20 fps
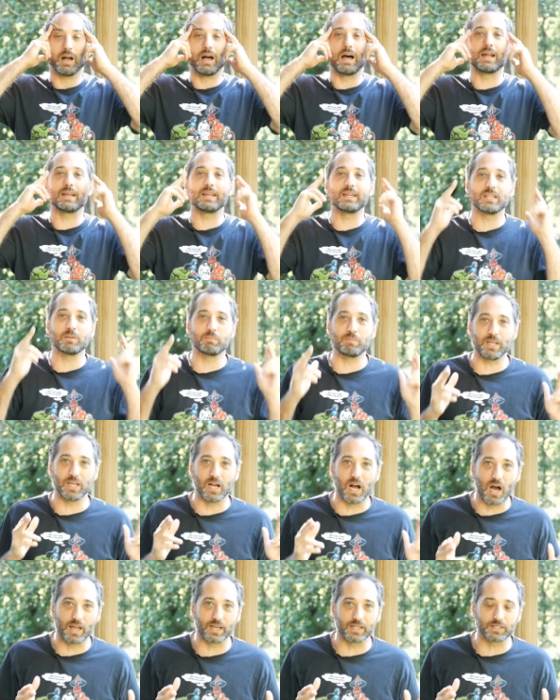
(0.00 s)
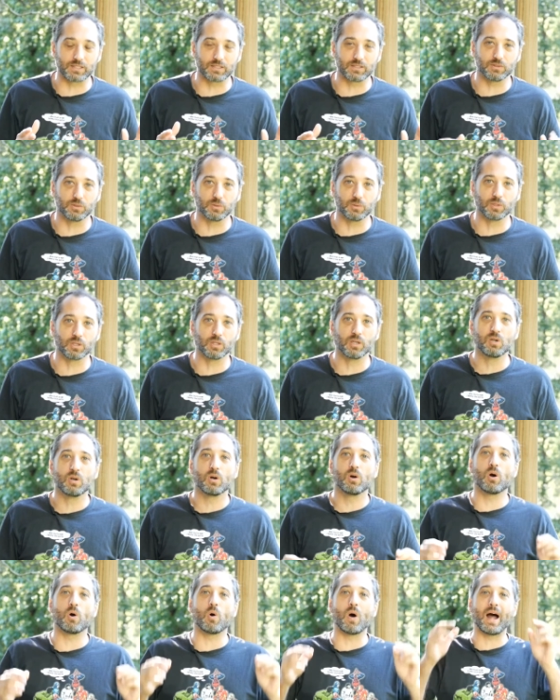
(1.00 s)
I need to be honest. Or,
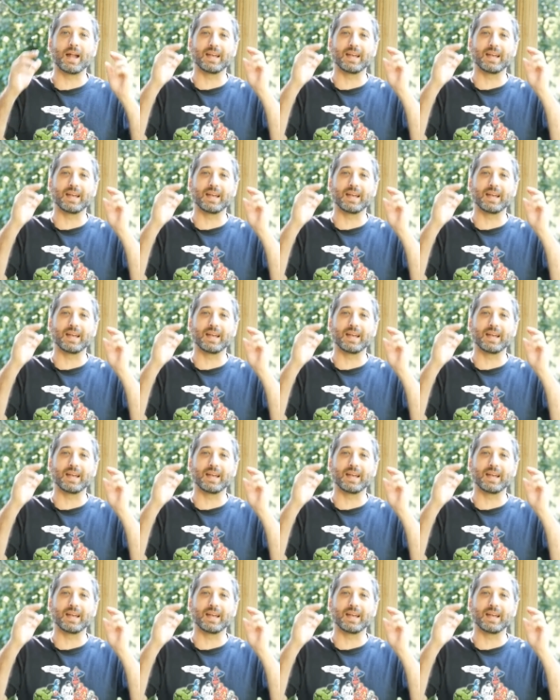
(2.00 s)
oh,